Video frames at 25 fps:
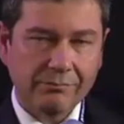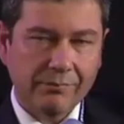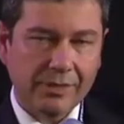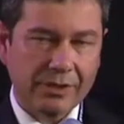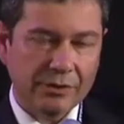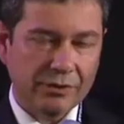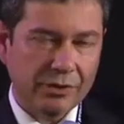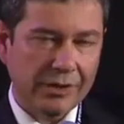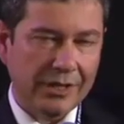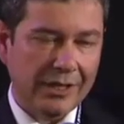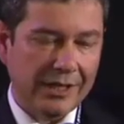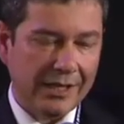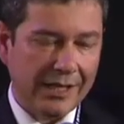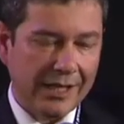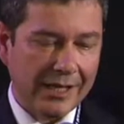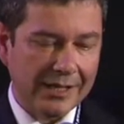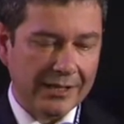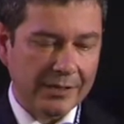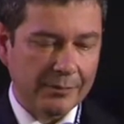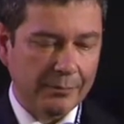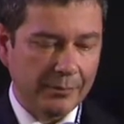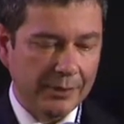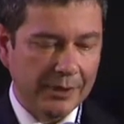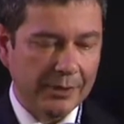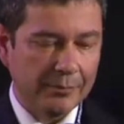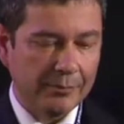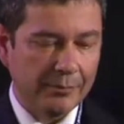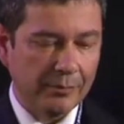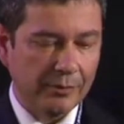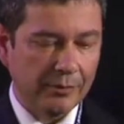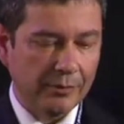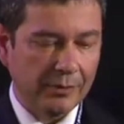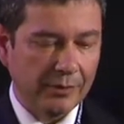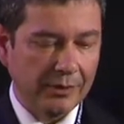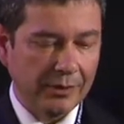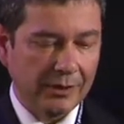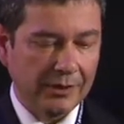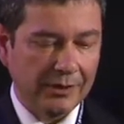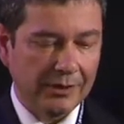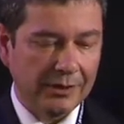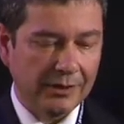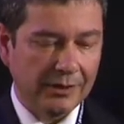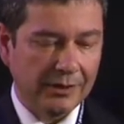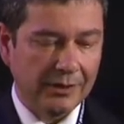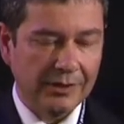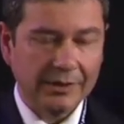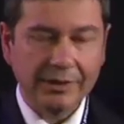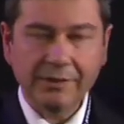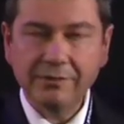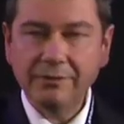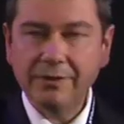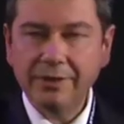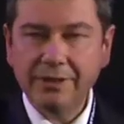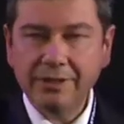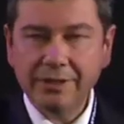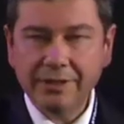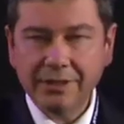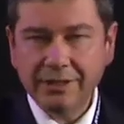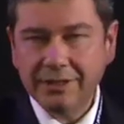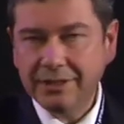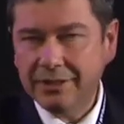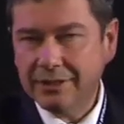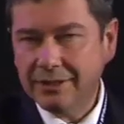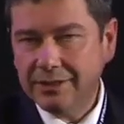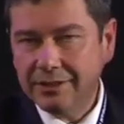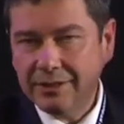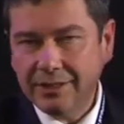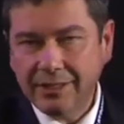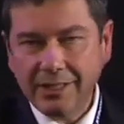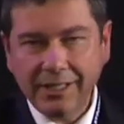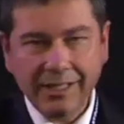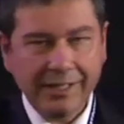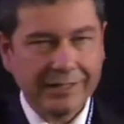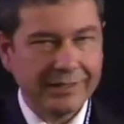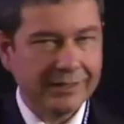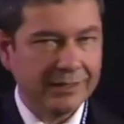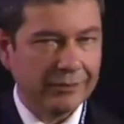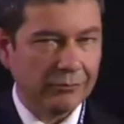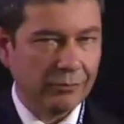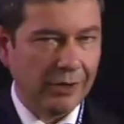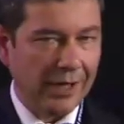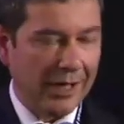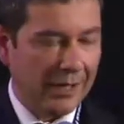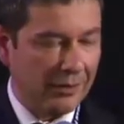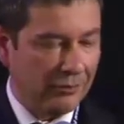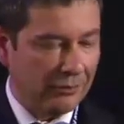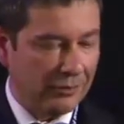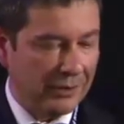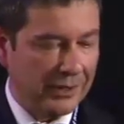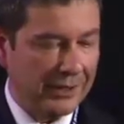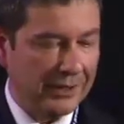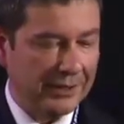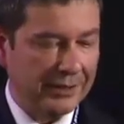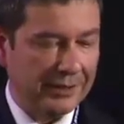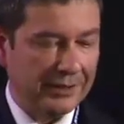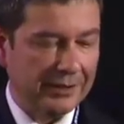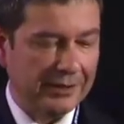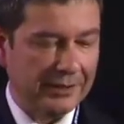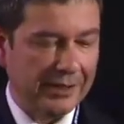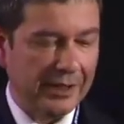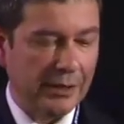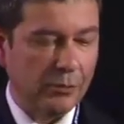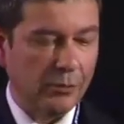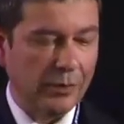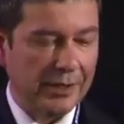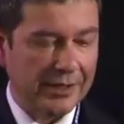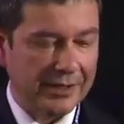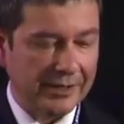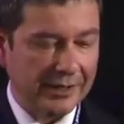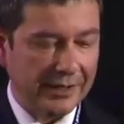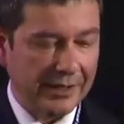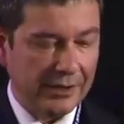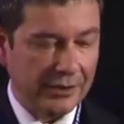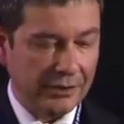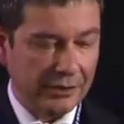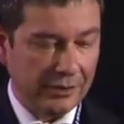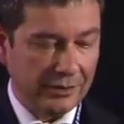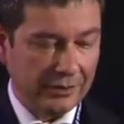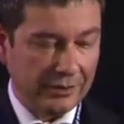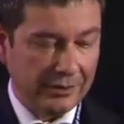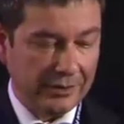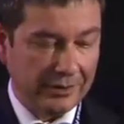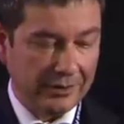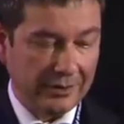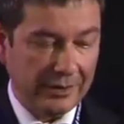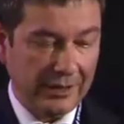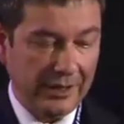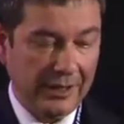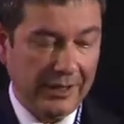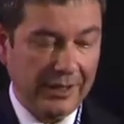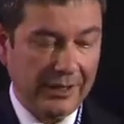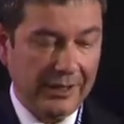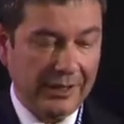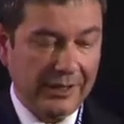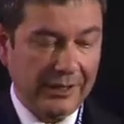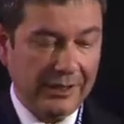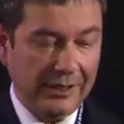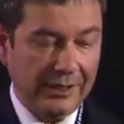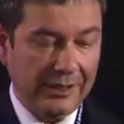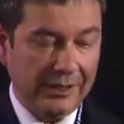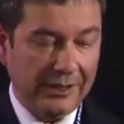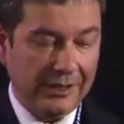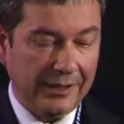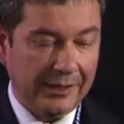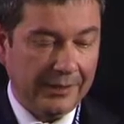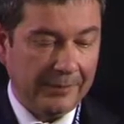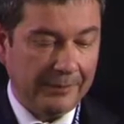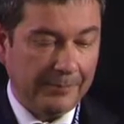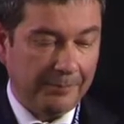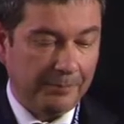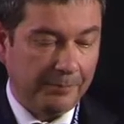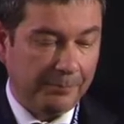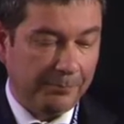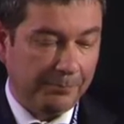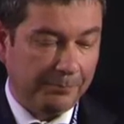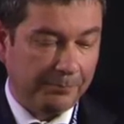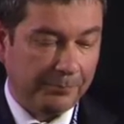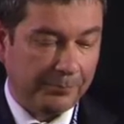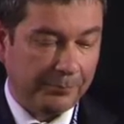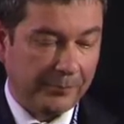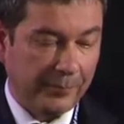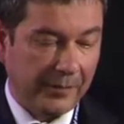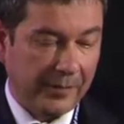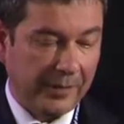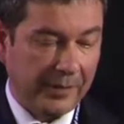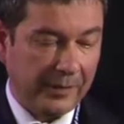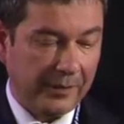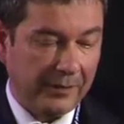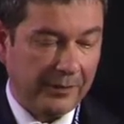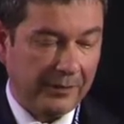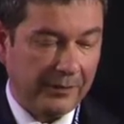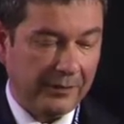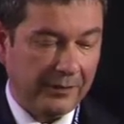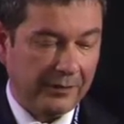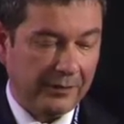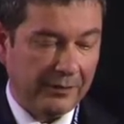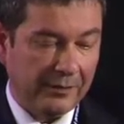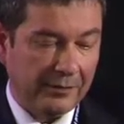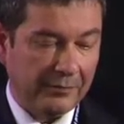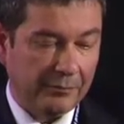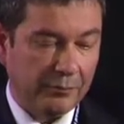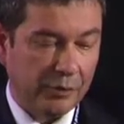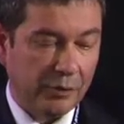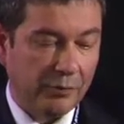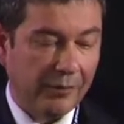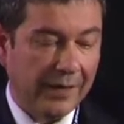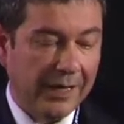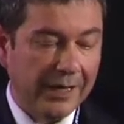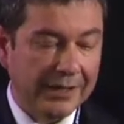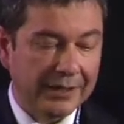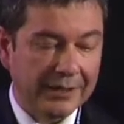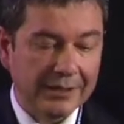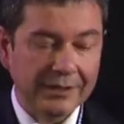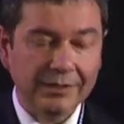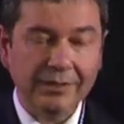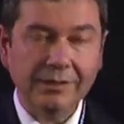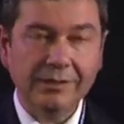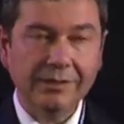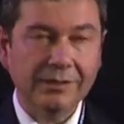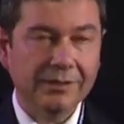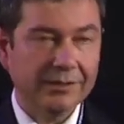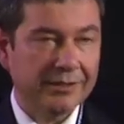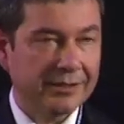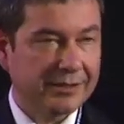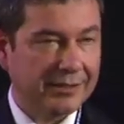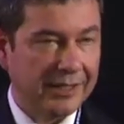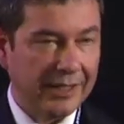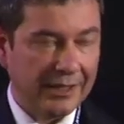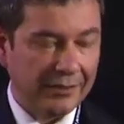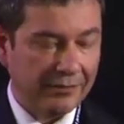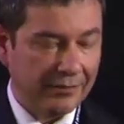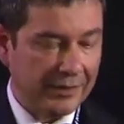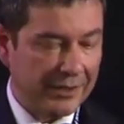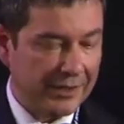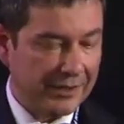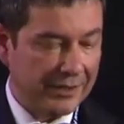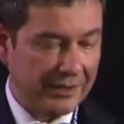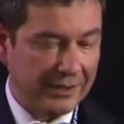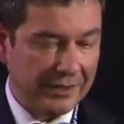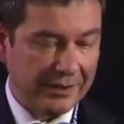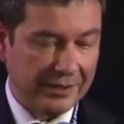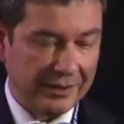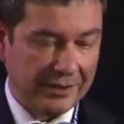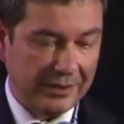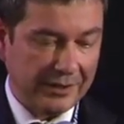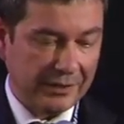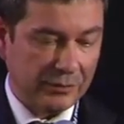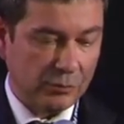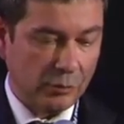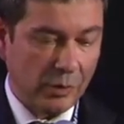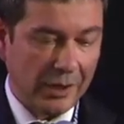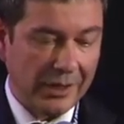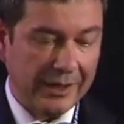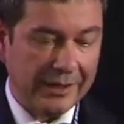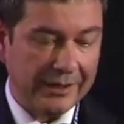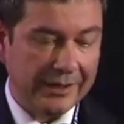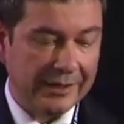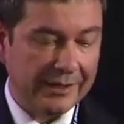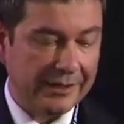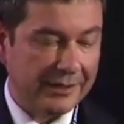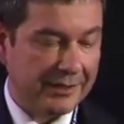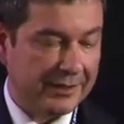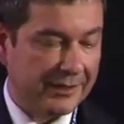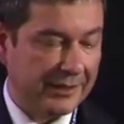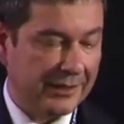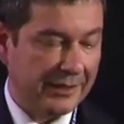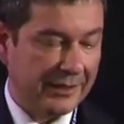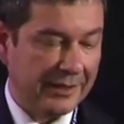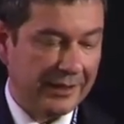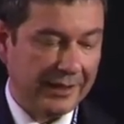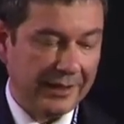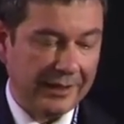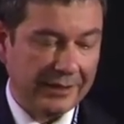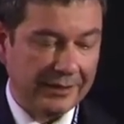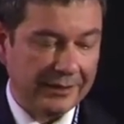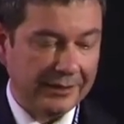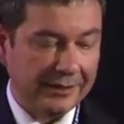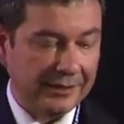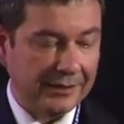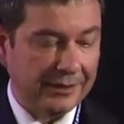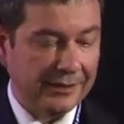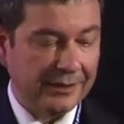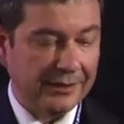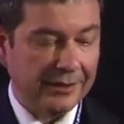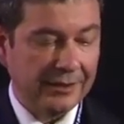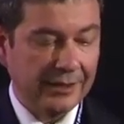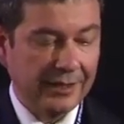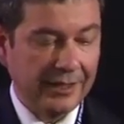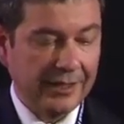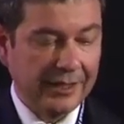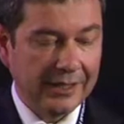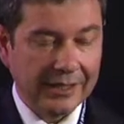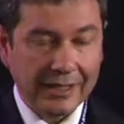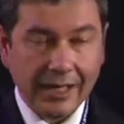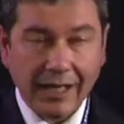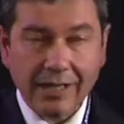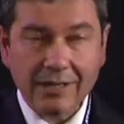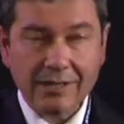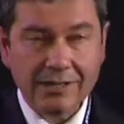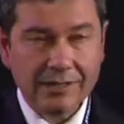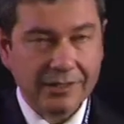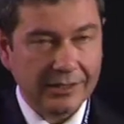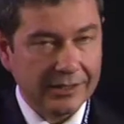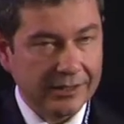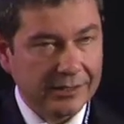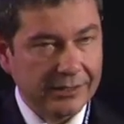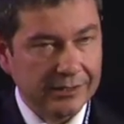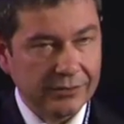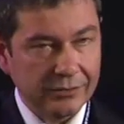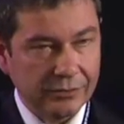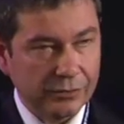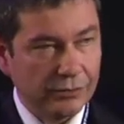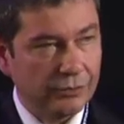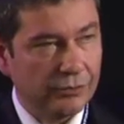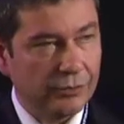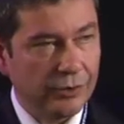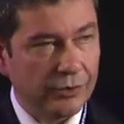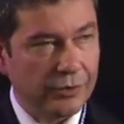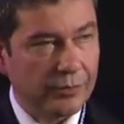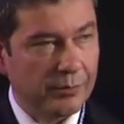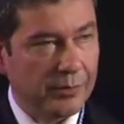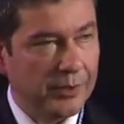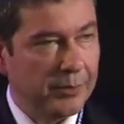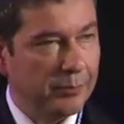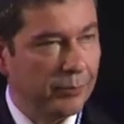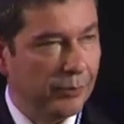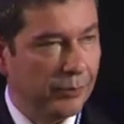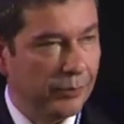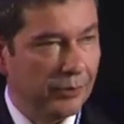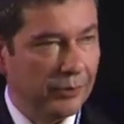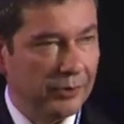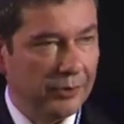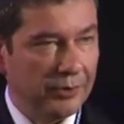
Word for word: marginalized people uh, living in and around uh, railway stations, um, uh, providing uh, services, uh, dwellings, and counseling to those people